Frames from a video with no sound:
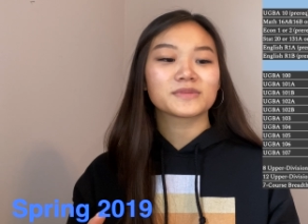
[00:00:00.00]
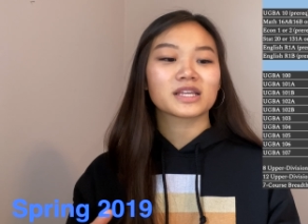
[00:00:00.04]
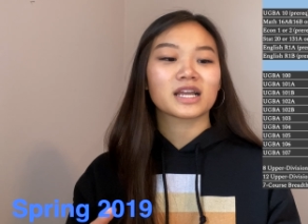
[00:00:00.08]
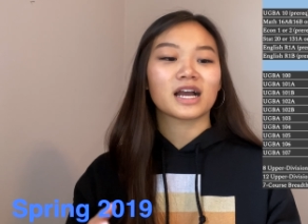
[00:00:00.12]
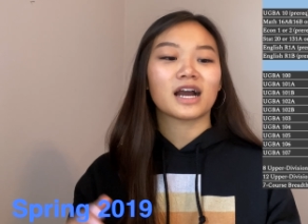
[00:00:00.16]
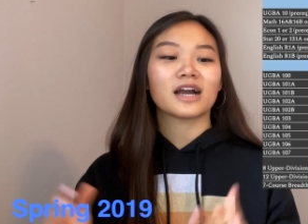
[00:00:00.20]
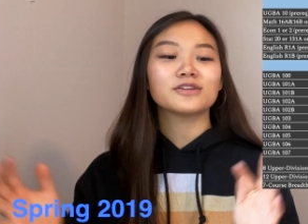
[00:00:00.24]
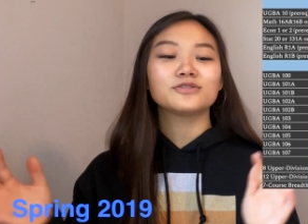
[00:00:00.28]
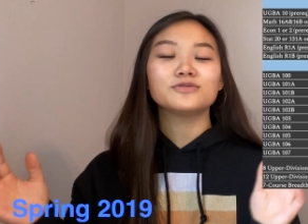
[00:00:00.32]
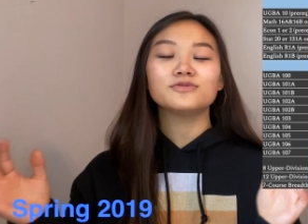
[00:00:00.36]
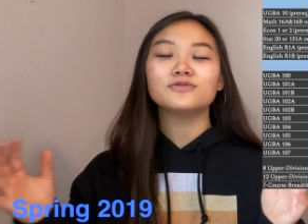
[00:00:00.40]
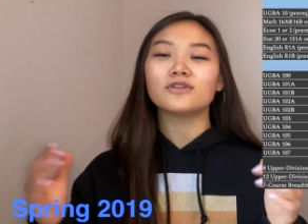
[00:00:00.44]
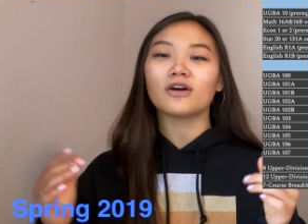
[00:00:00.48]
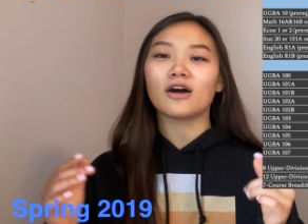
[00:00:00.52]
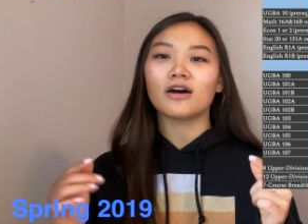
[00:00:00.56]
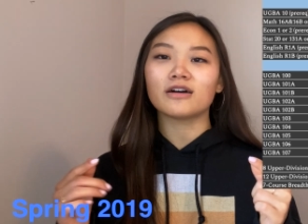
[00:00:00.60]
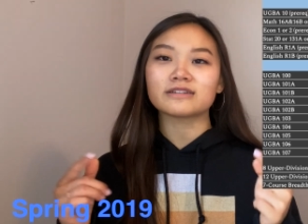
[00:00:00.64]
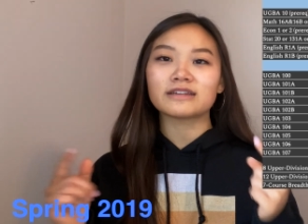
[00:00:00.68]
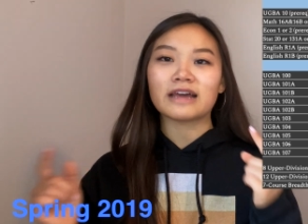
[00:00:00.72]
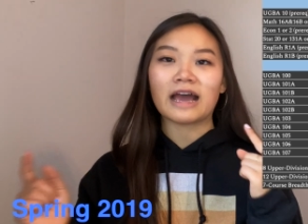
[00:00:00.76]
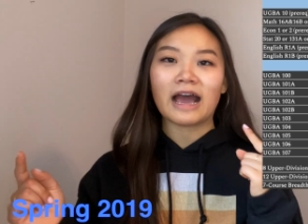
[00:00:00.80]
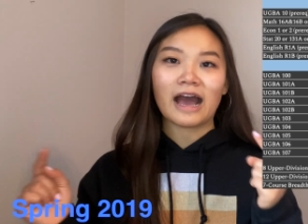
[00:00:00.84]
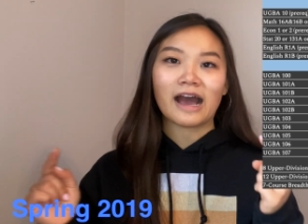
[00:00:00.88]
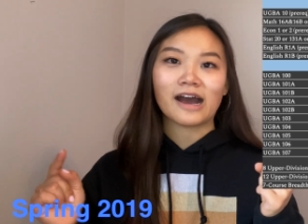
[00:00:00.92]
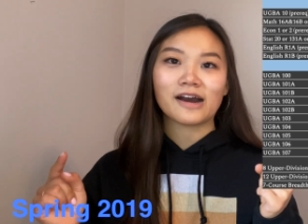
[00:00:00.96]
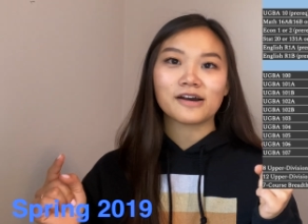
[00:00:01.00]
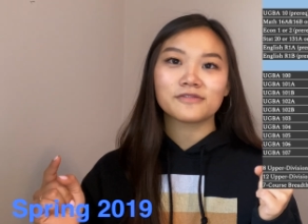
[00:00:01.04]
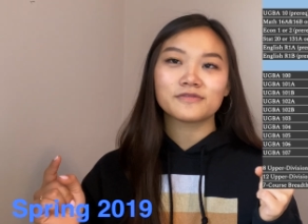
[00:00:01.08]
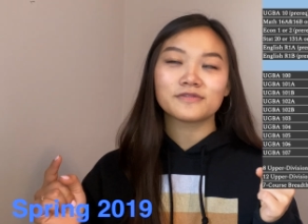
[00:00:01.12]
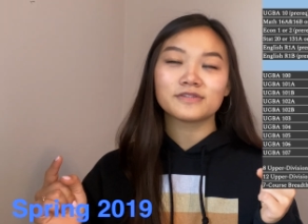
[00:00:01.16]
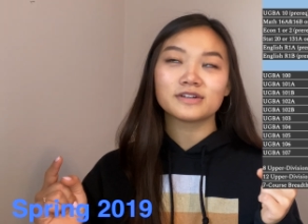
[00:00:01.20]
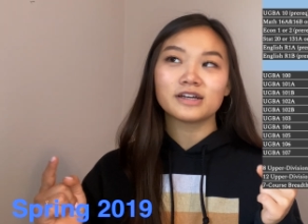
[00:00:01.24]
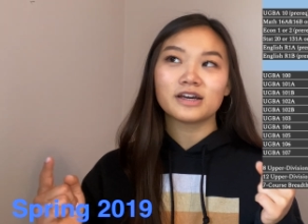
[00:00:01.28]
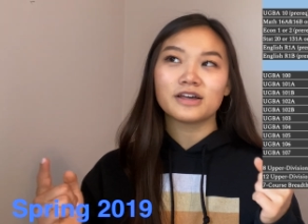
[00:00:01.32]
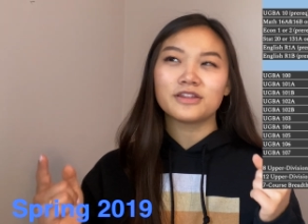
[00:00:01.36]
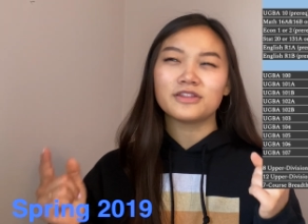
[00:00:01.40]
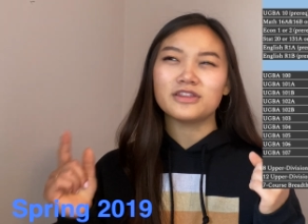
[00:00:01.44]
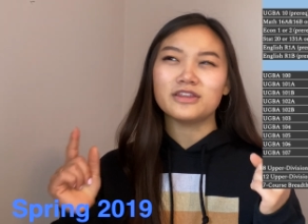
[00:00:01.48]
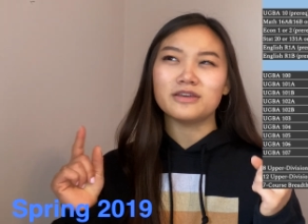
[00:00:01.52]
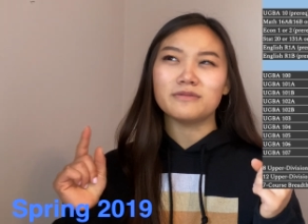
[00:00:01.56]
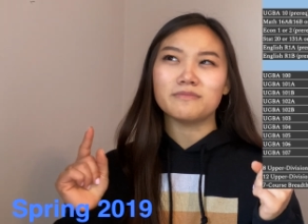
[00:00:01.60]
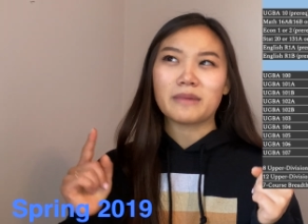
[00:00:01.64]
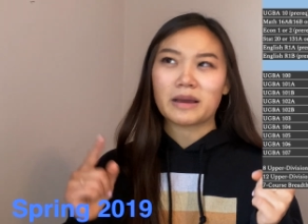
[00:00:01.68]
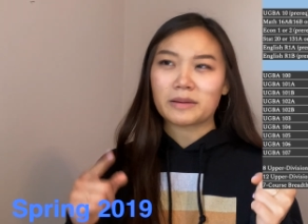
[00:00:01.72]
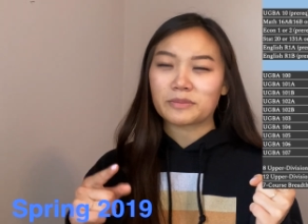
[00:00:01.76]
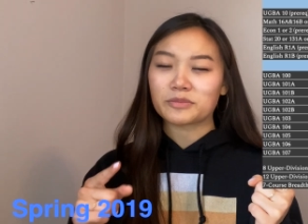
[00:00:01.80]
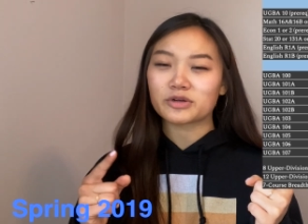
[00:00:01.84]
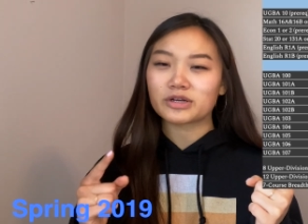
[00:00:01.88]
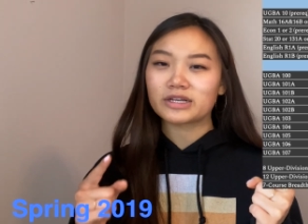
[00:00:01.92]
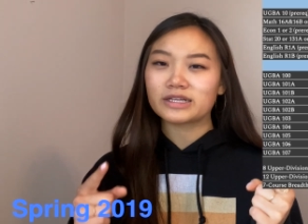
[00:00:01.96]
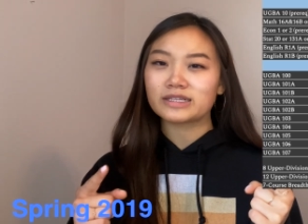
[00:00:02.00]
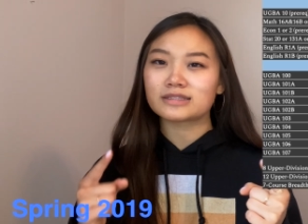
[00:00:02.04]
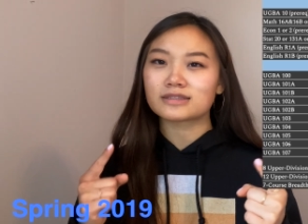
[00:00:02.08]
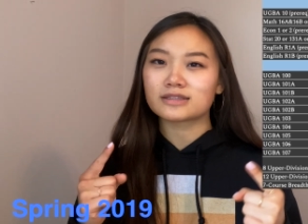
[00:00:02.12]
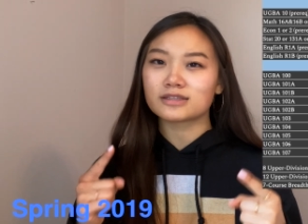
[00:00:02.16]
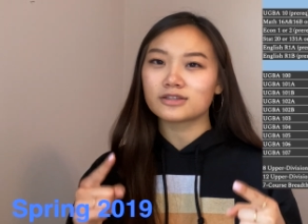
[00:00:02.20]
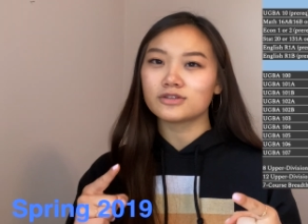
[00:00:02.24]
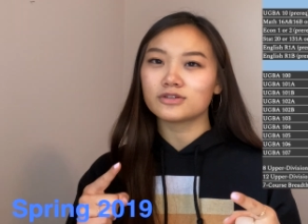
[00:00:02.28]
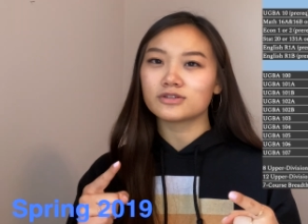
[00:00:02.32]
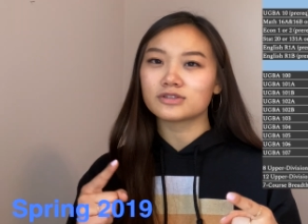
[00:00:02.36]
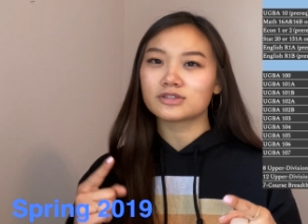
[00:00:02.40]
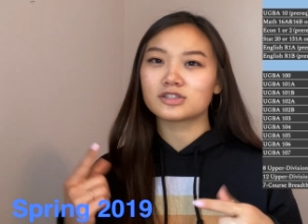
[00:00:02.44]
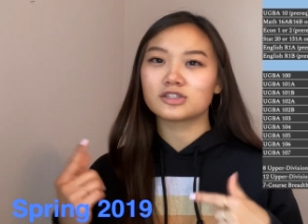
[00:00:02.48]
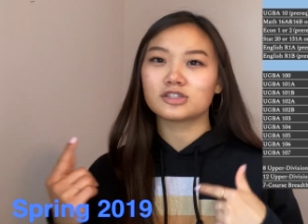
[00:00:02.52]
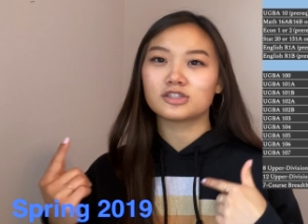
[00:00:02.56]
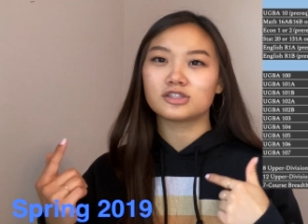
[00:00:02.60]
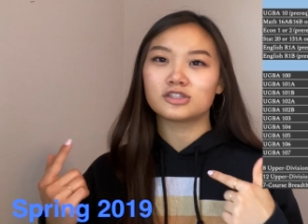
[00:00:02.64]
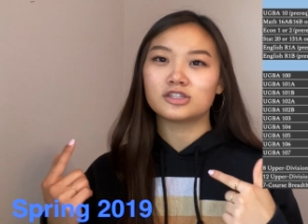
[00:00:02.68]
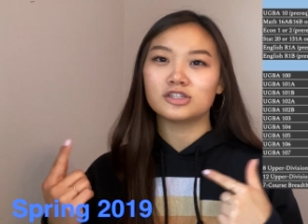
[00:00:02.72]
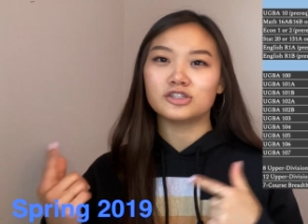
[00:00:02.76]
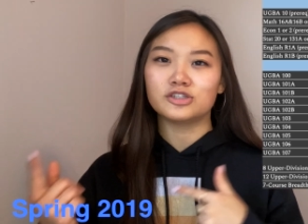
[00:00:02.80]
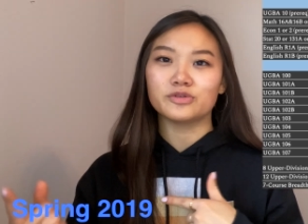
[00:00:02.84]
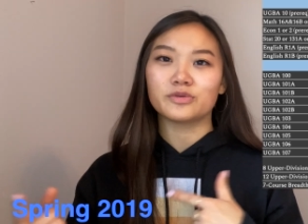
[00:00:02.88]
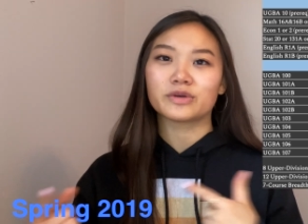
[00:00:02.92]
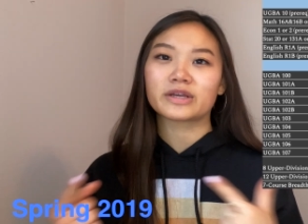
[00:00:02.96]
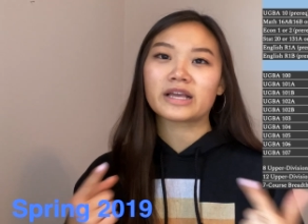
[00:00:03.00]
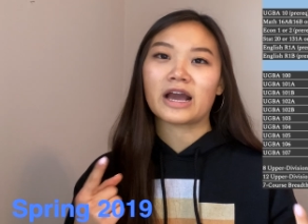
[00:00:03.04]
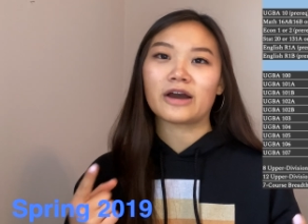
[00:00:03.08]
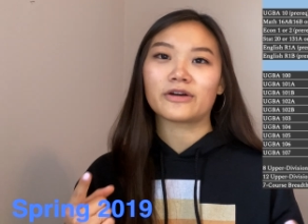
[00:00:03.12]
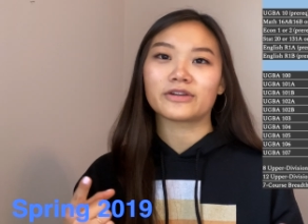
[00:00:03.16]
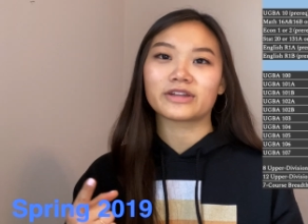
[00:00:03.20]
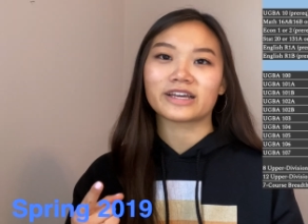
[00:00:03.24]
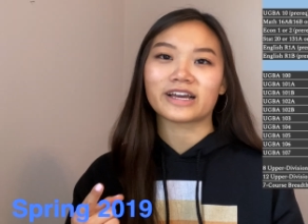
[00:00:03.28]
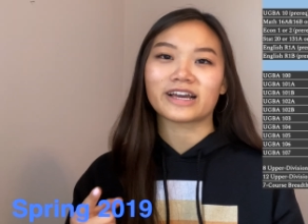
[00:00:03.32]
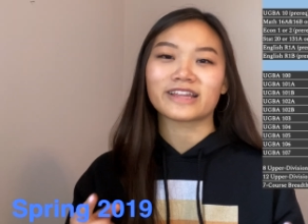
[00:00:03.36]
I do not have the memory skills to do accounting.